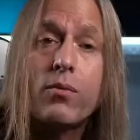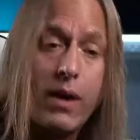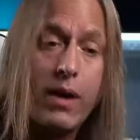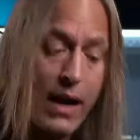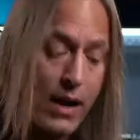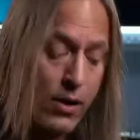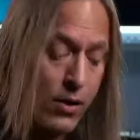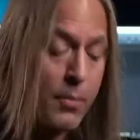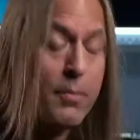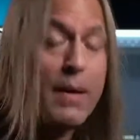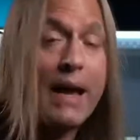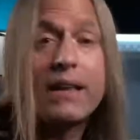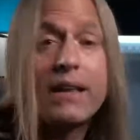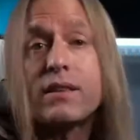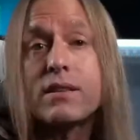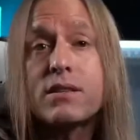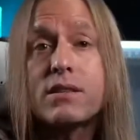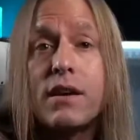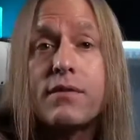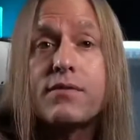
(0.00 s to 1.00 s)
how to make
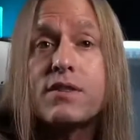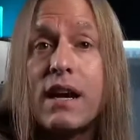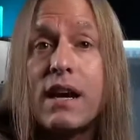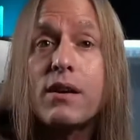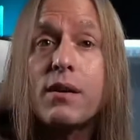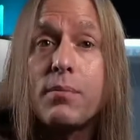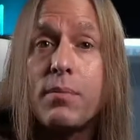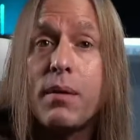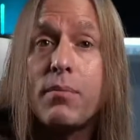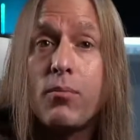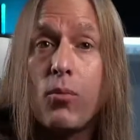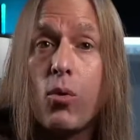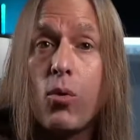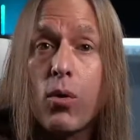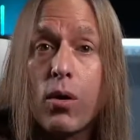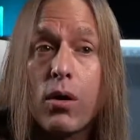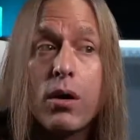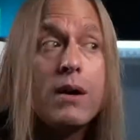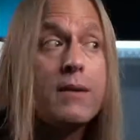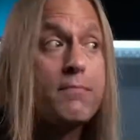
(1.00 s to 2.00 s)
this stuff sound a bit
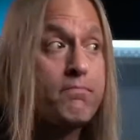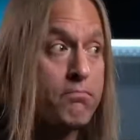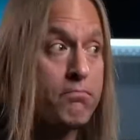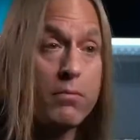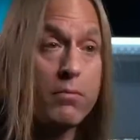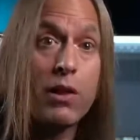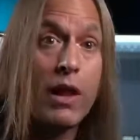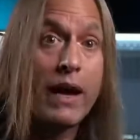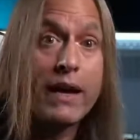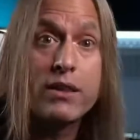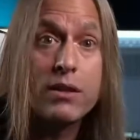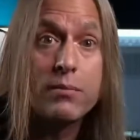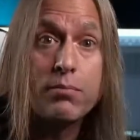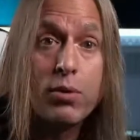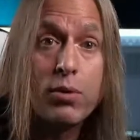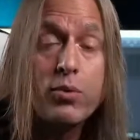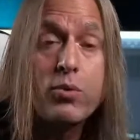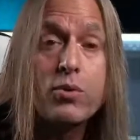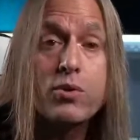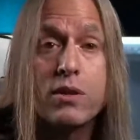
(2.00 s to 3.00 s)
more like the
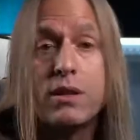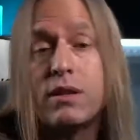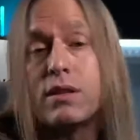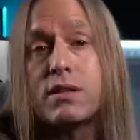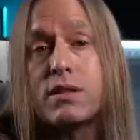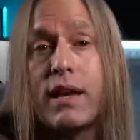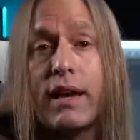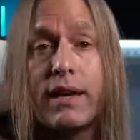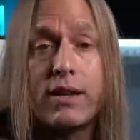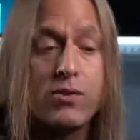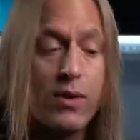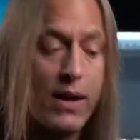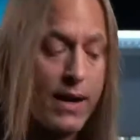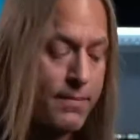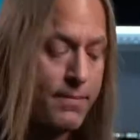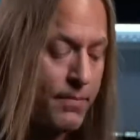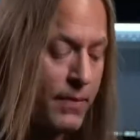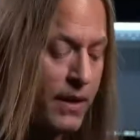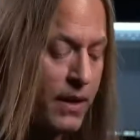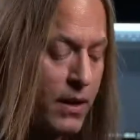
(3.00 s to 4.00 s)
blues in this case,
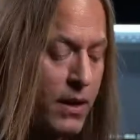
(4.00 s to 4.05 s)
right?